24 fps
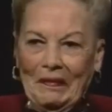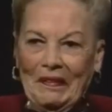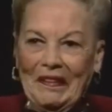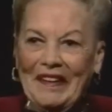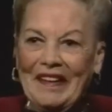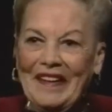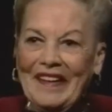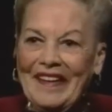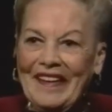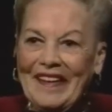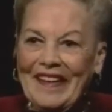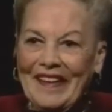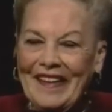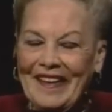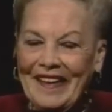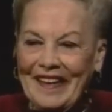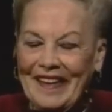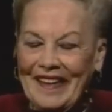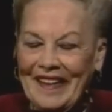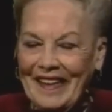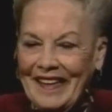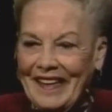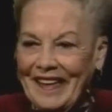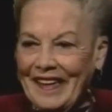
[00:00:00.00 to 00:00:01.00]
I want to
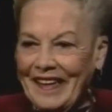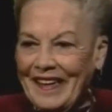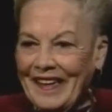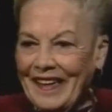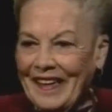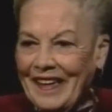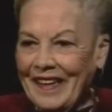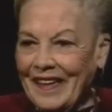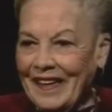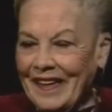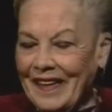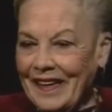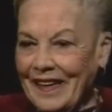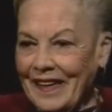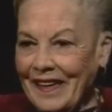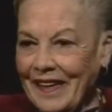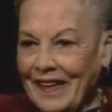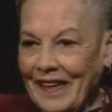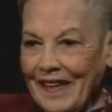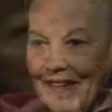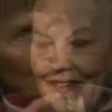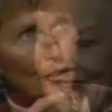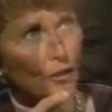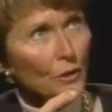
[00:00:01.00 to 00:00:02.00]
ask you
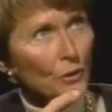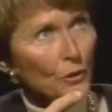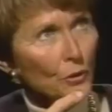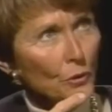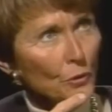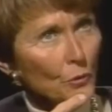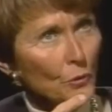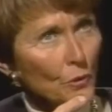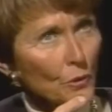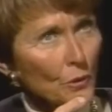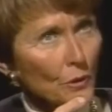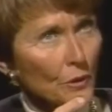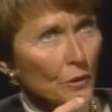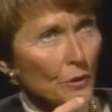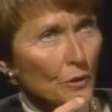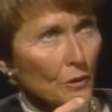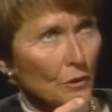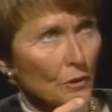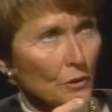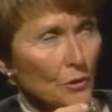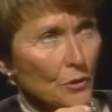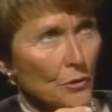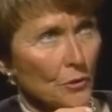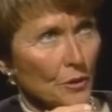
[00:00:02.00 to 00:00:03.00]
when you were
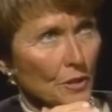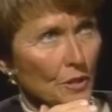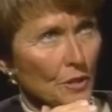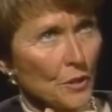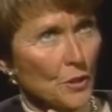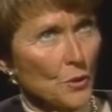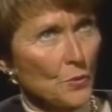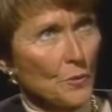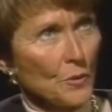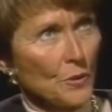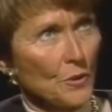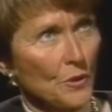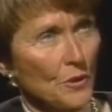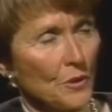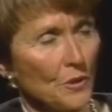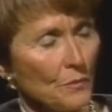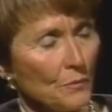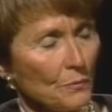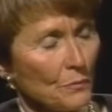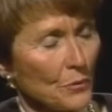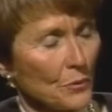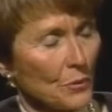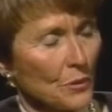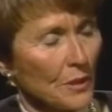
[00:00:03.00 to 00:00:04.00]
during this period
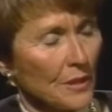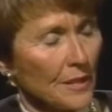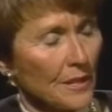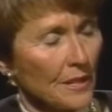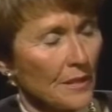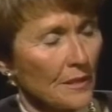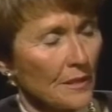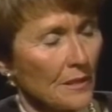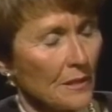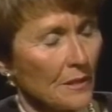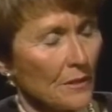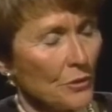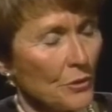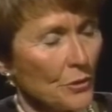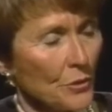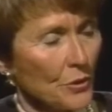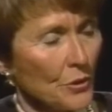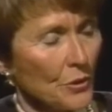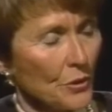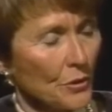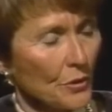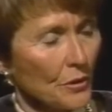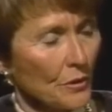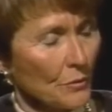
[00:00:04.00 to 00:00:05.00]
in Berlin,
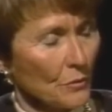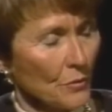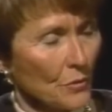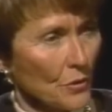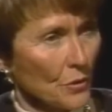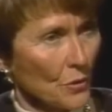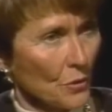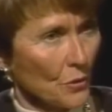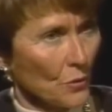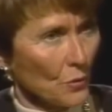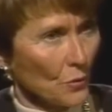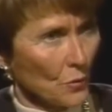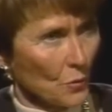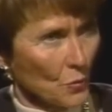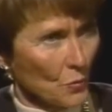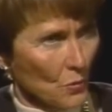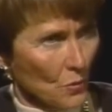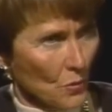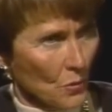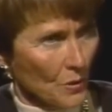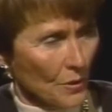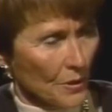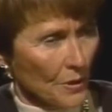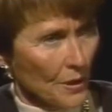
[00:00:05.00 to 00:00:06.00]
during the, the Cold
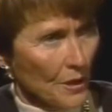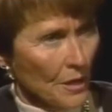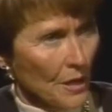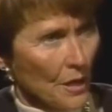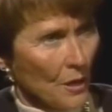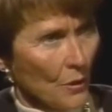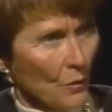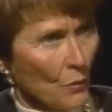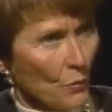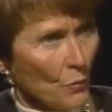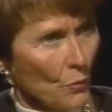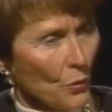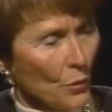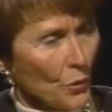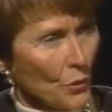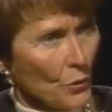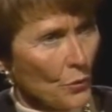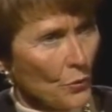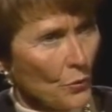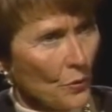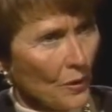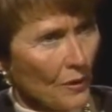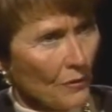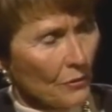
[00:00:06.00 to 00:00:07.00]
War, mm -hmm. were
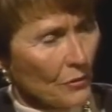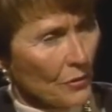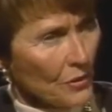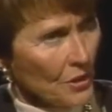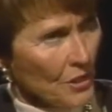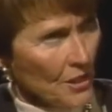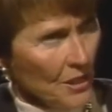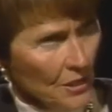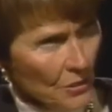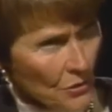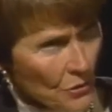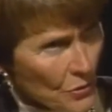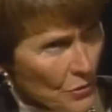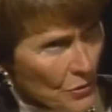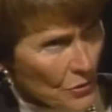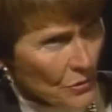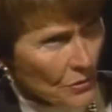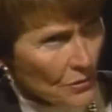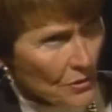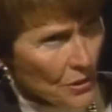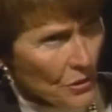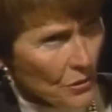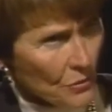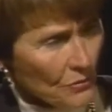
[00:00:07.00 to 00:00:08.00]
you ever in danger?
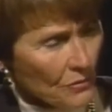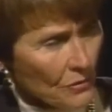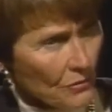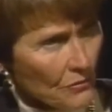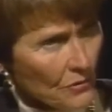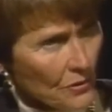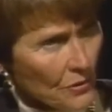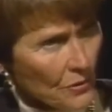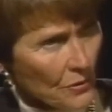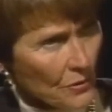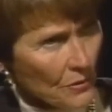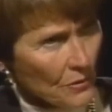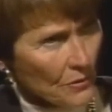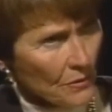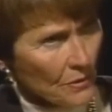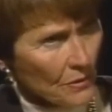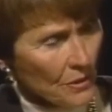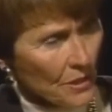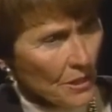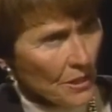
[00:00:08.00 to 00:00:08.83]
Did you ever feel in